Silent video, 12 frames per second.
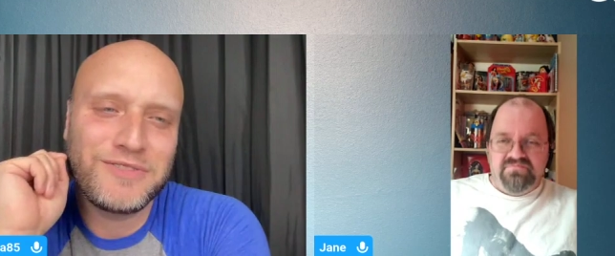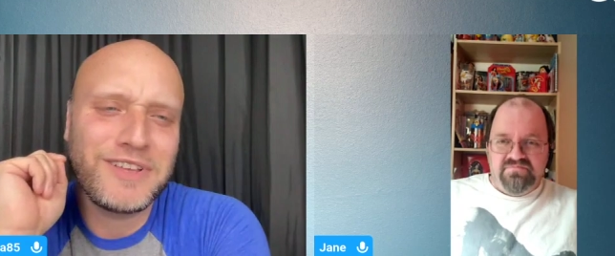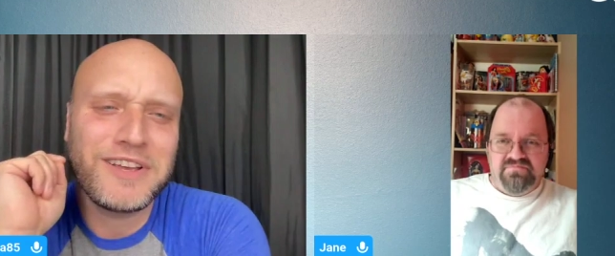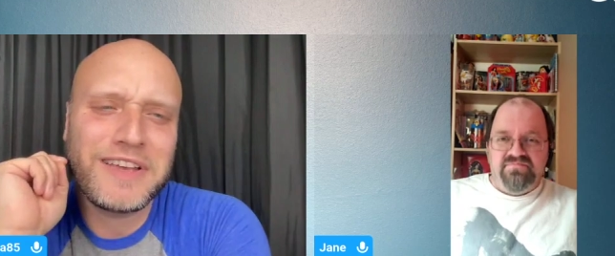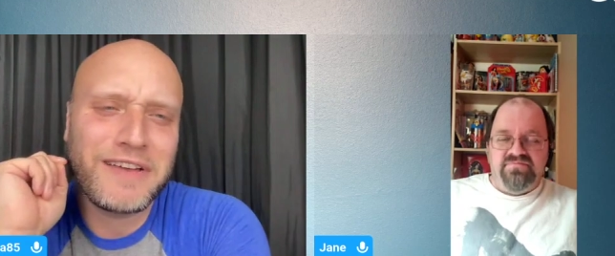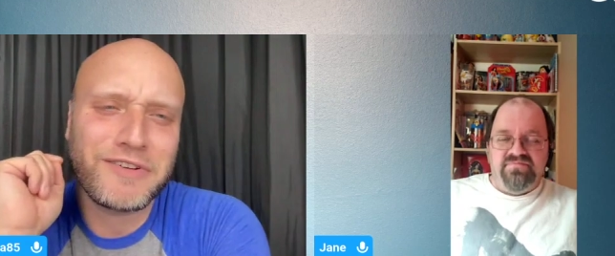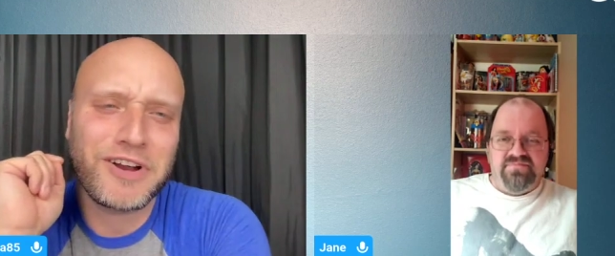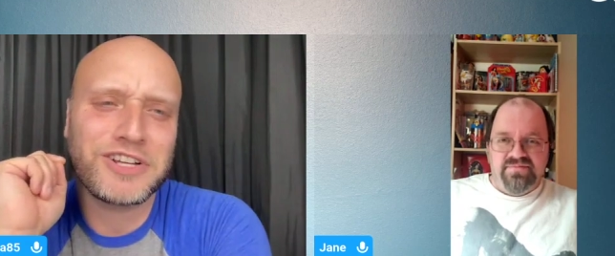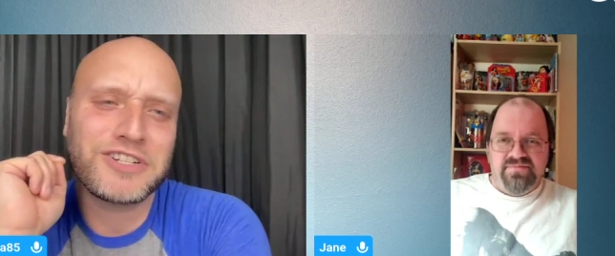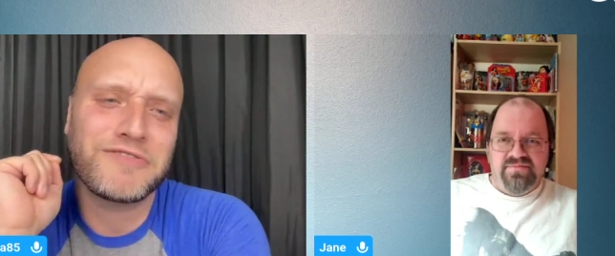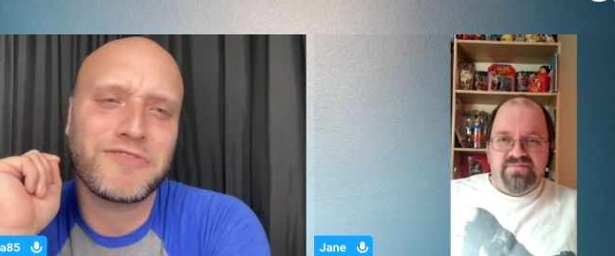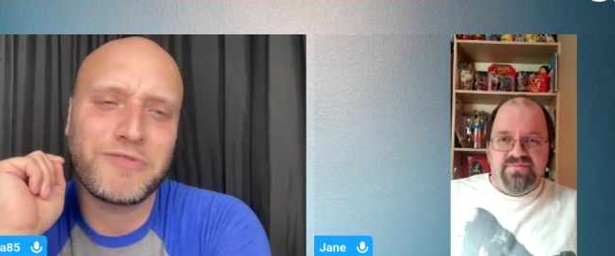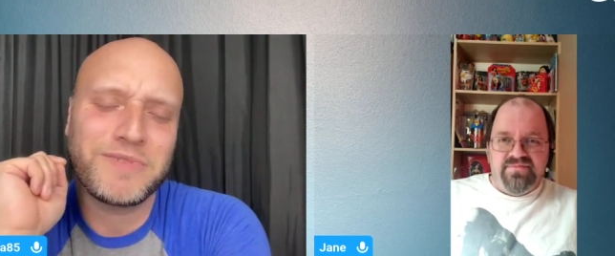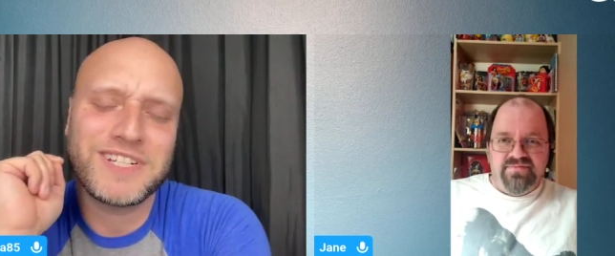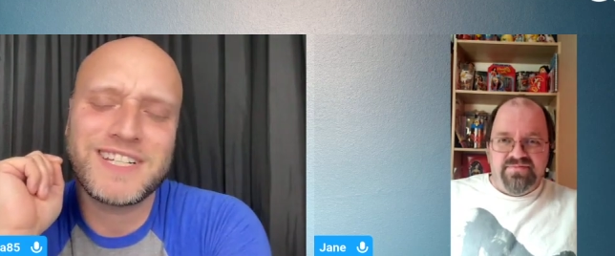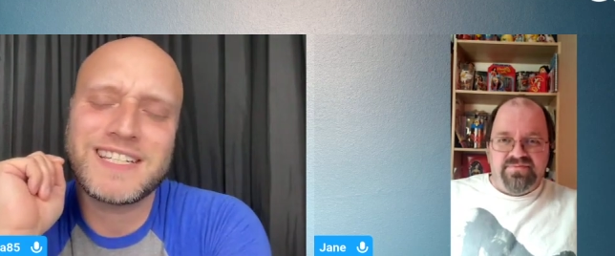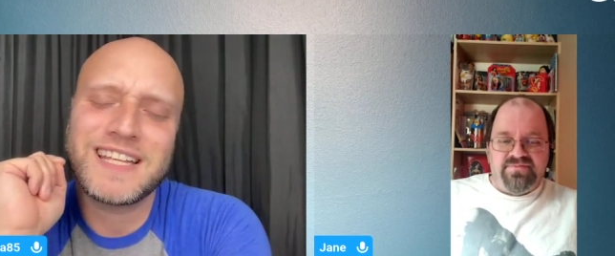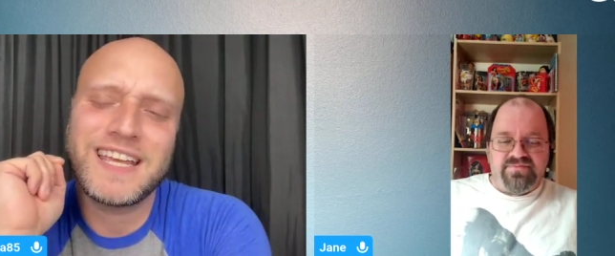Speaker 1: clearly have a crush on
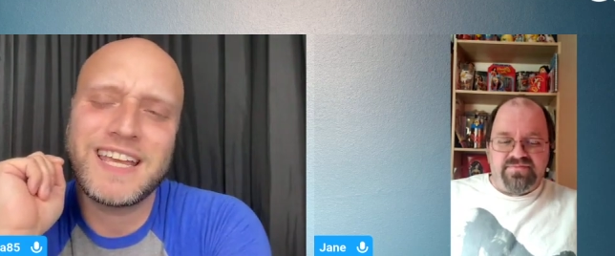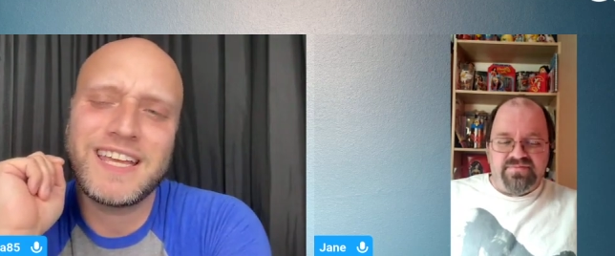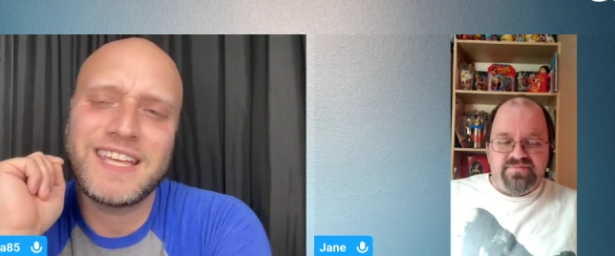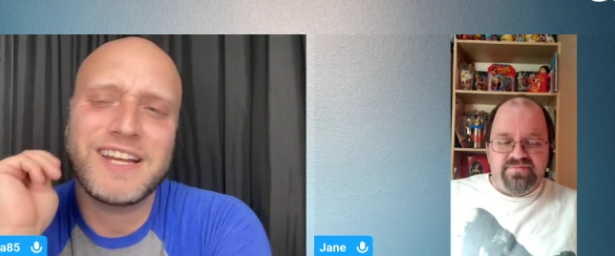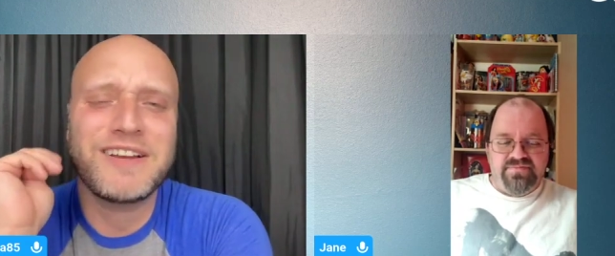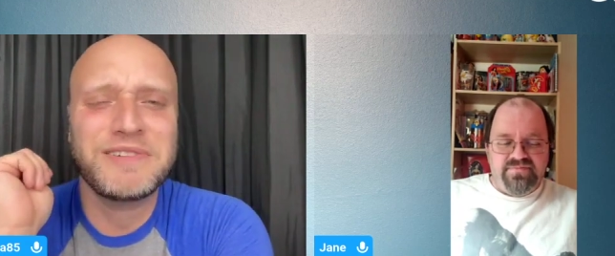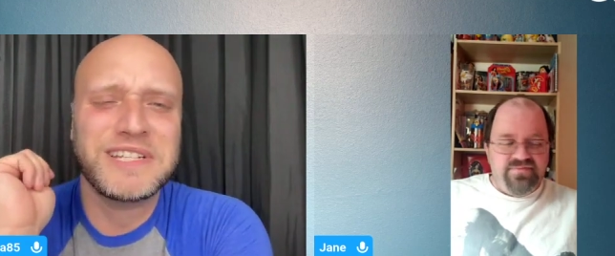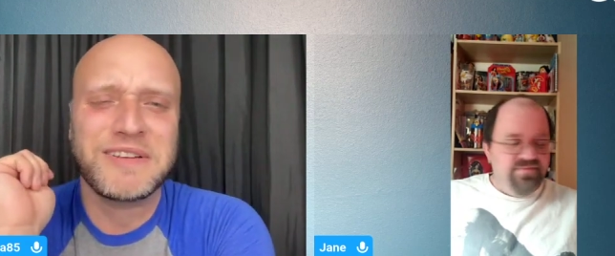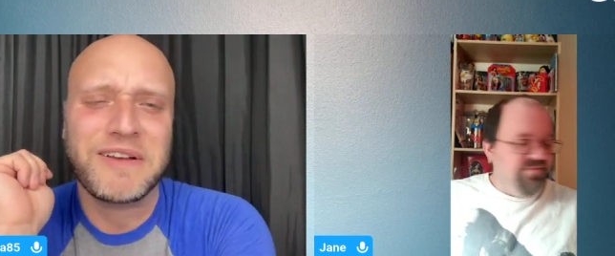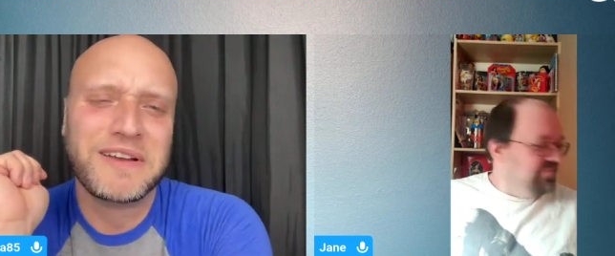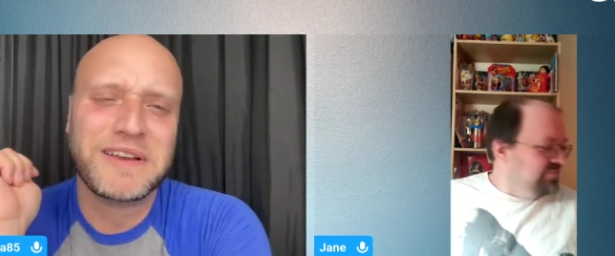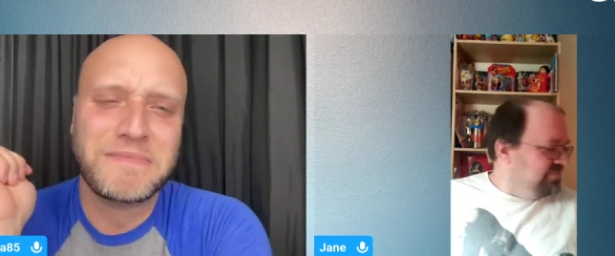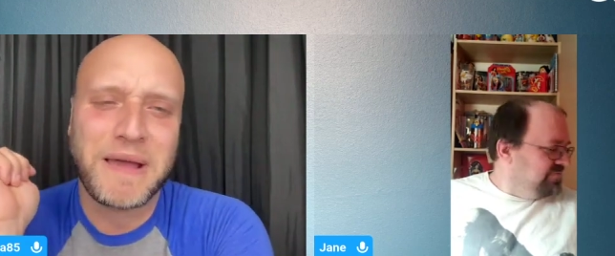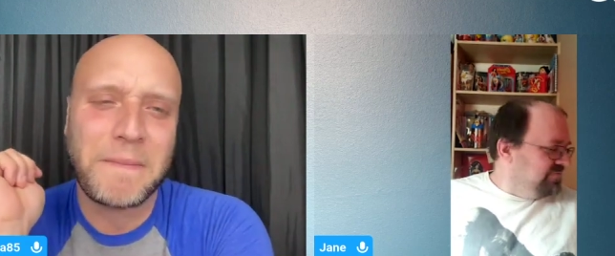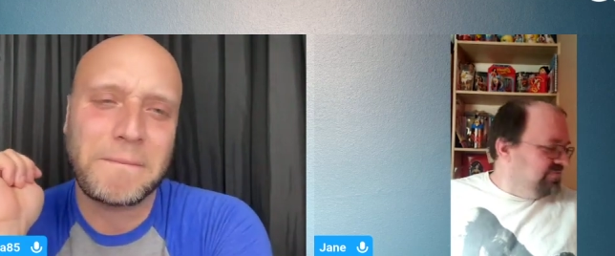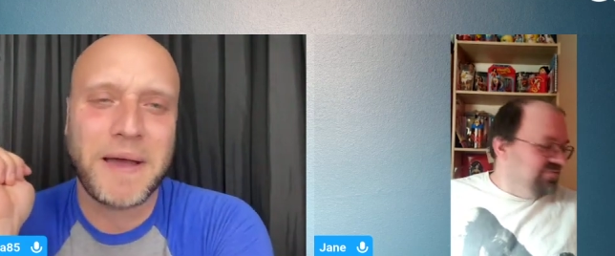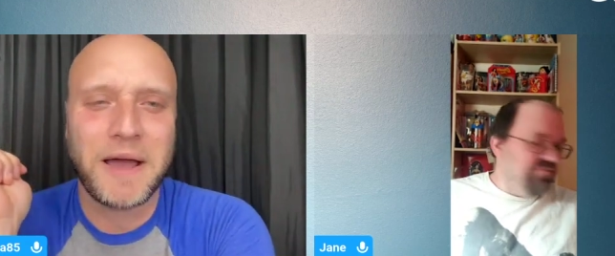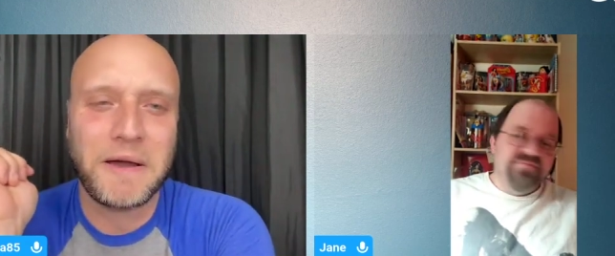Roman." She's like, "You don't know what she's talking
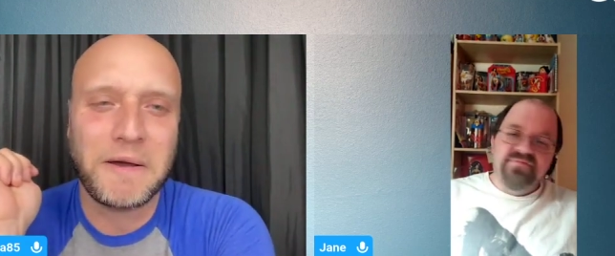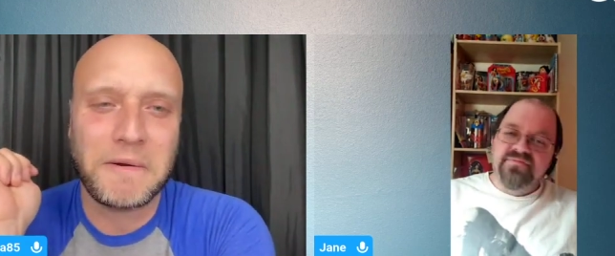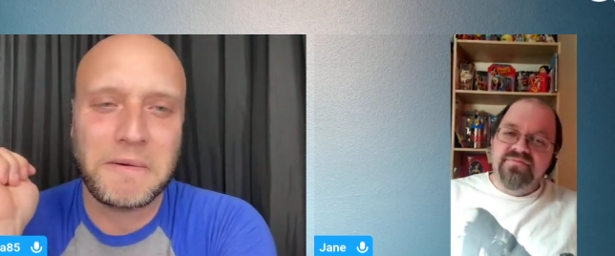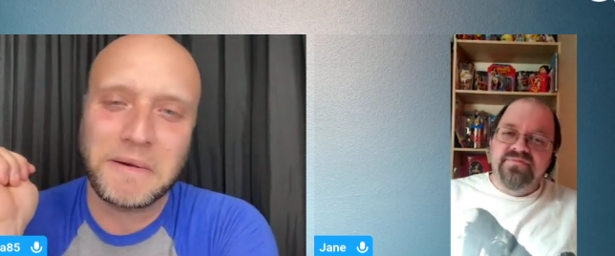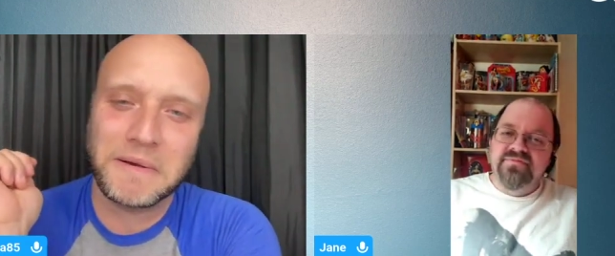about, Bo."